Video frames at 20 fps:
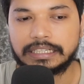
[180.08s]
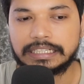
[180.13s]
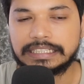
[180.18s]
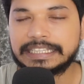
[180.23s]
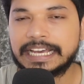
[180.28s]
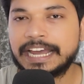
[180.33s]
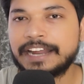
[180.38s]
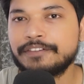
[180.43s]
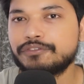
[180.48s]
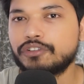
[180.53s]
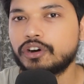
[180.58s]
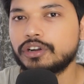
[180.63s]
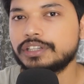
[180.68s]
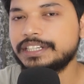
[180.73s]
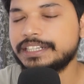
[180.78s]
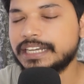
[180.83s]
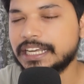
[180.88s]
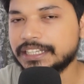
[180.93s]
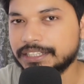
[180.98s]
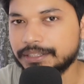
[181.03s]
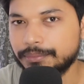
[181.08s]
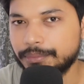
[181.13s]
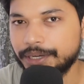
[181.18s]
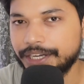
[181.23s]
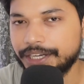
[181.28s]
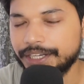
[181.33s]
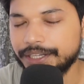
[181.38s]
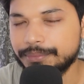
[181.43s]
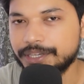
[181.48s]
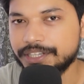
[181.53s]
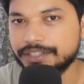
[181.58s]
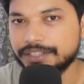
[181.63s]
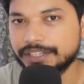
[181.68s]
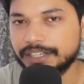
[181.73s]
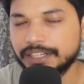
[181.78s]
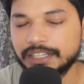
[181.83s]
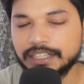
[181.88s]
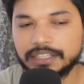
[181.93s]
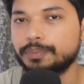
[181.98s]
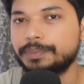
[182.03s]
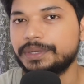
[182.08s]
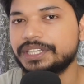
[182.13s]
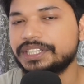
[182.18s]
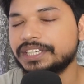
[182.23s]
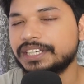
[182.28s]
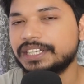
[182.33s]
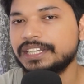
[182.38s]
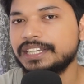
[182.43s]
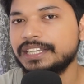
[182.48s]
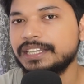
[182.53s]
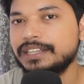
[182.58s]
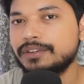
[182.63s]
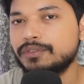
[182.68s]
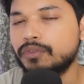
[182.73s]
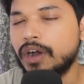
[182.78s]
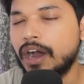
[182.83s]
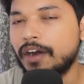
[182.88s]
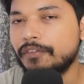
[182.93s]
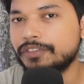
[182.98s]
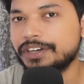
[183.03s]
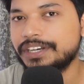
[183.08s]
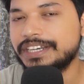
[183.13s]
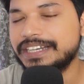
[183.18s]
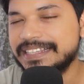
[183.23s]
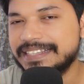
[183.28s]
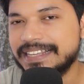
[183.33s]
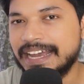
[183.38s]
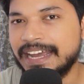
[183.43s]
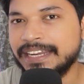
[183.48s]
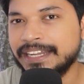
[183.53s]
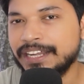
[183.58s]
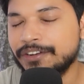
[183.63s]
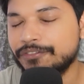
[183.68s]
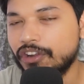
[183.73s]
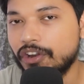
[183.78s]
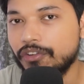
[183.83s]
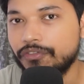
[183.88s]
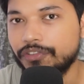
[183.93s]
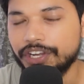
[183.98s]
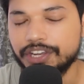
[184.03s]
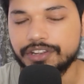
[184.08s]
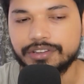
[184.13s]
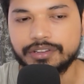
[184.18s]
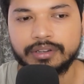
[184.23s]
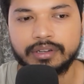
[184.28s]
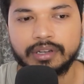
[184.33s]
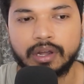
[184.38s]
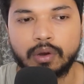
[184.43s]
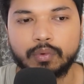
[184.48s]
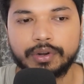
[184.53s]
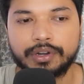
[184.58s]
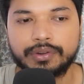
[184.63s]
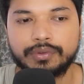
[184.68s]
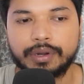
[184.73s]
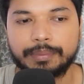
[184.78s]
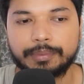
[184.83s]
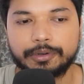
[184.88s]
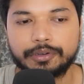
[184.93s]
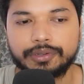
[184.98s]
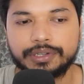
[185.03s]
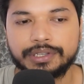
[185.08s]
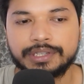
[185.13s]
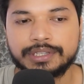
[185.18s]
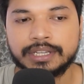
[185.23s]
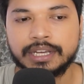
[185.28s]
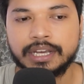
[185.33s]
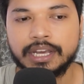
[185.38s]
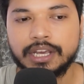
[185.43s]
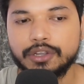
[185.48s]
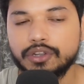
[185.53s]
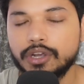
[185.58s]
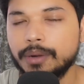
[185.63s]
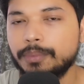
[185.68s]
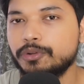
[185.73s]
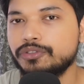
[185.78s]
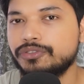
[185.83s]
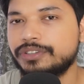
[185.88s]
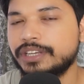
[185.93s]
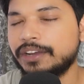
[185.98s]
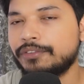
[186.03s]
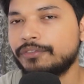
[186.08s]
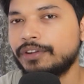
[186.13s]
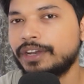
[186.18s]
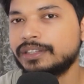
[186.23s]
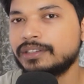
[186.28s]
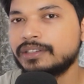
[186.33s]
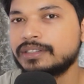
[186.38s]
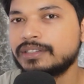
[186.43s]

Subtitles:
design for the testability basically. Basically after designing and verification, now what you have to do is you have to check whether